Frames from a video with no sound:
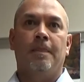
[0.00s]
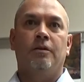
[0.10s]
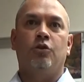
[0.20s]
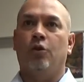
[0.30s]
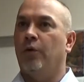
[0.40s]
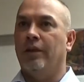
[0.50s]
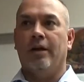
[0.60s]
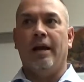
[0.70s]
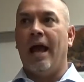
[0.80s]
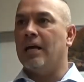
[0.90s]
So they're either
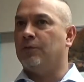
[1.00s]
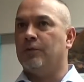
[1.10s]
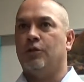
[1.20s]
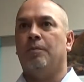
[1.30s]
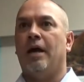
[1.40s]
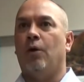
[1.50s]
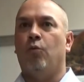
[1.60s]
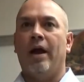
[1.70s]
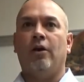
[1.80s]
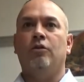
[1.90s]
gonna ask for some kind of
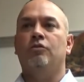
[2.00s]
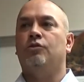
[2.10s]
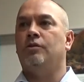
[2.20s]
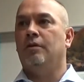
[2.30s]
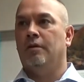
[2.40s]
records,